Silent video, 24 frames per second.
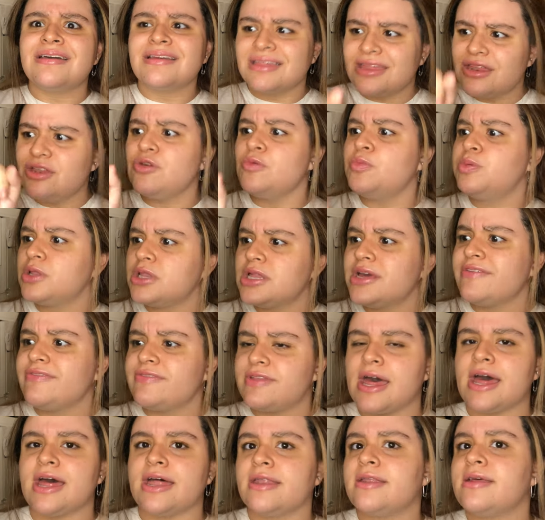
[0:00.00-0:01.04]
Can you believe
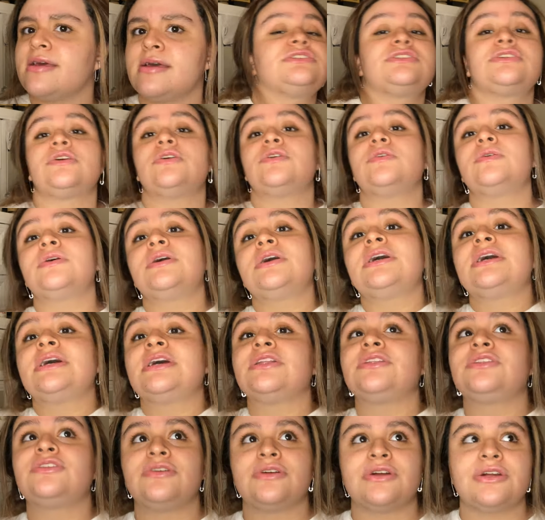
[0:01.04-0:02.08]
that? So
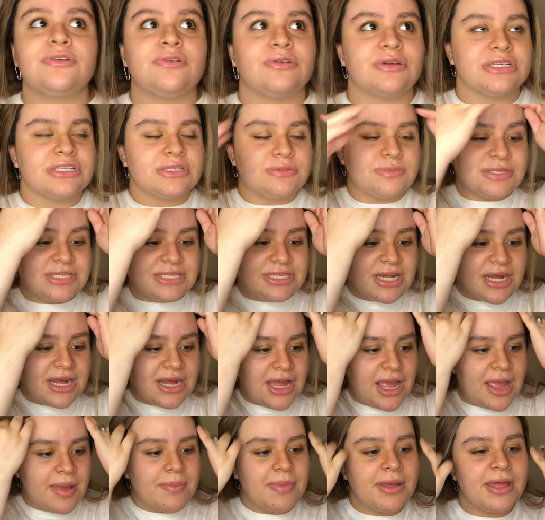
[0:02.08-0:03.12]
during Christmas
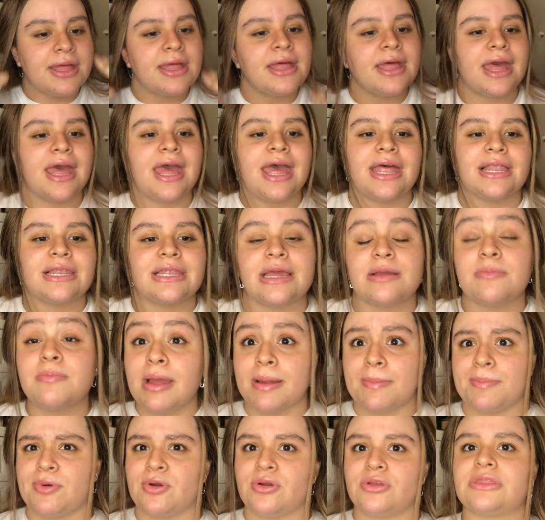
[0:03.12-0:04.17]
time and like
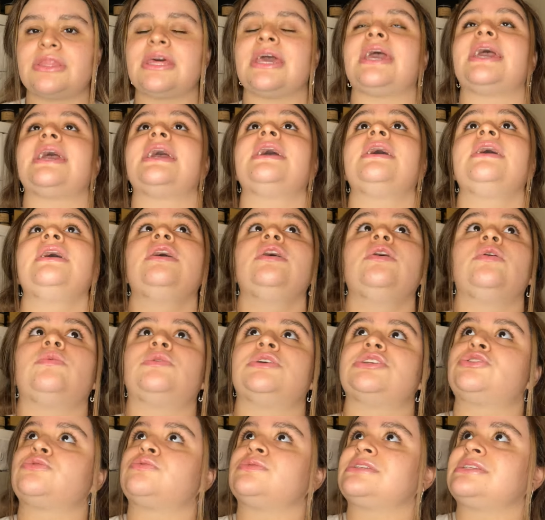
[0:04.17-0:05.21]
my birthday,
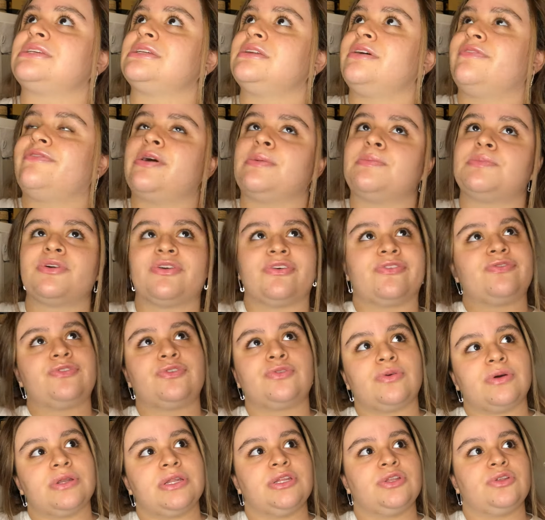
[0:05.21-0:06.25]
which was in
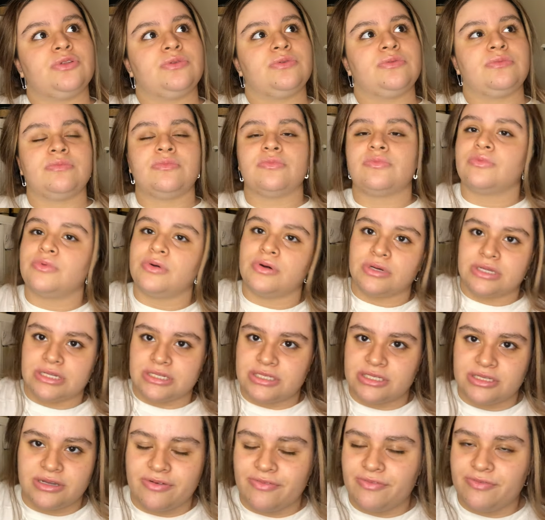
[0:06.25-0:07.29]

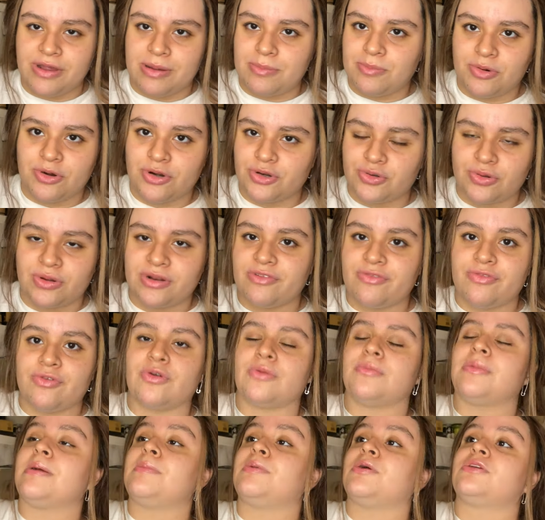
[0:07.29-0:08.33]
it's November
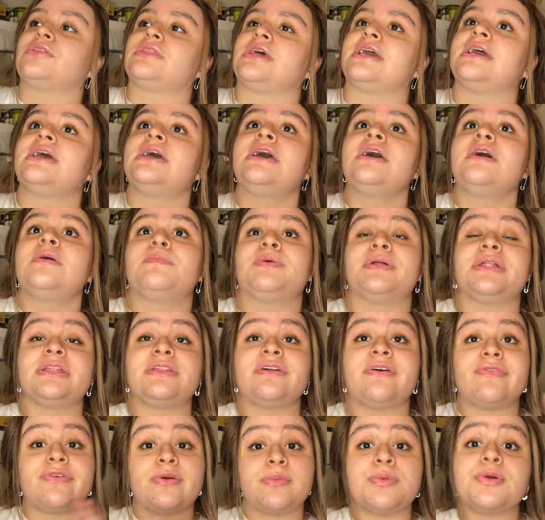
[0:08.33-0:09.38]
24, my birthday. But in
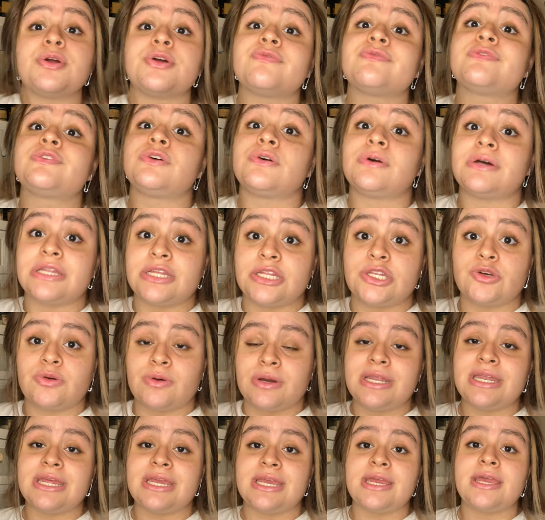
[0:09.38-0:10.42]
November of
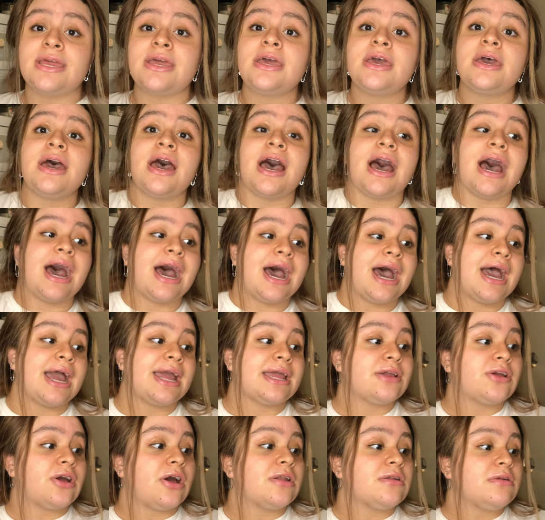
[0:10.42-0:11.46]
2020,
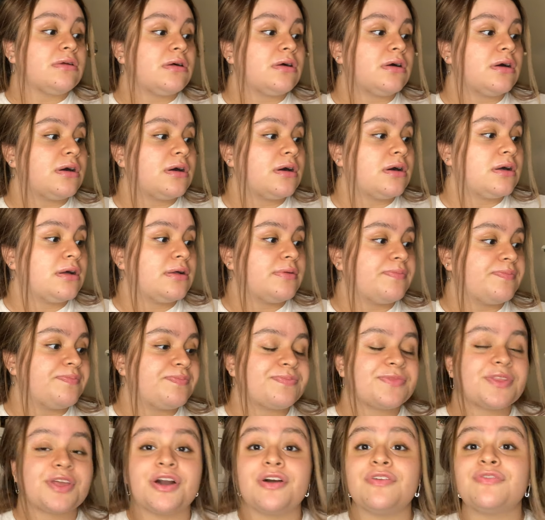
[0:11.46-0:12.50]
I got
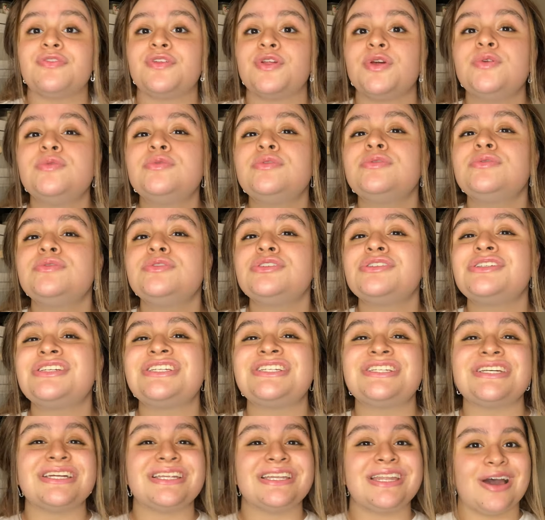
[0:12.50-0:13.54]
a few
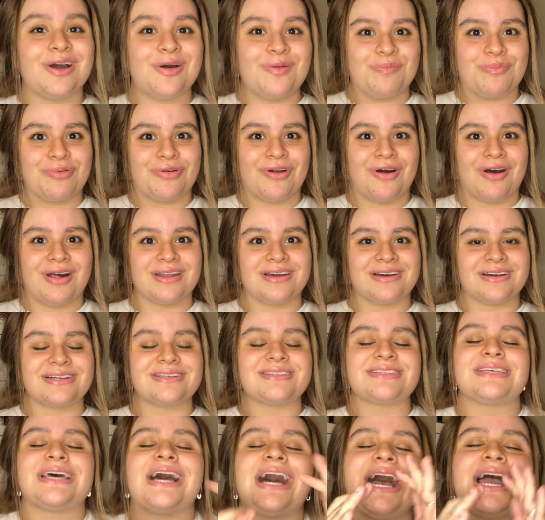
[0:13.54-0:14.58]
Chanel
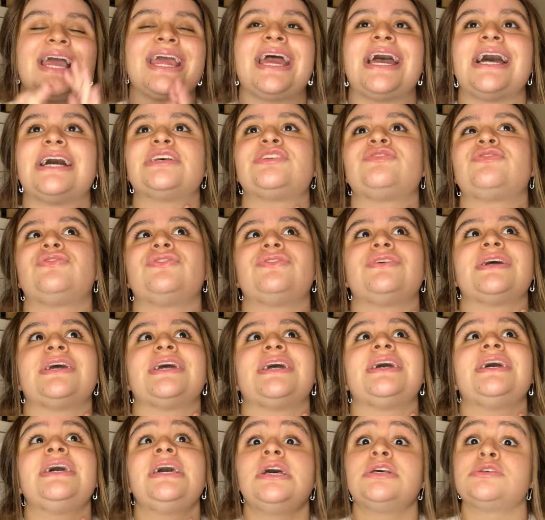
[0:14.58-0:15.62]
products. I asked for
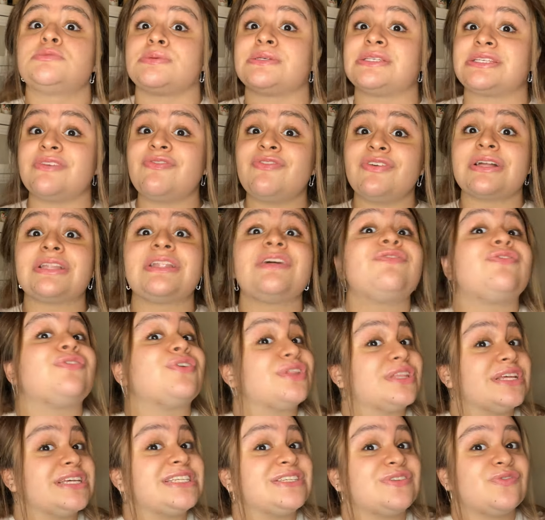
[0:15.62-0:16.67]
it specifically
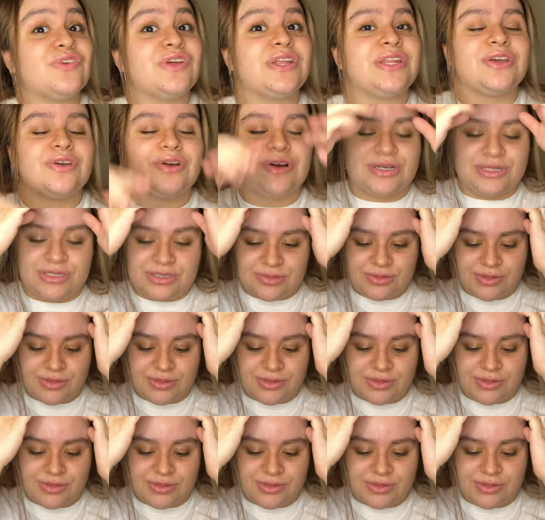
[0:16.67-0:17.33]
for this video as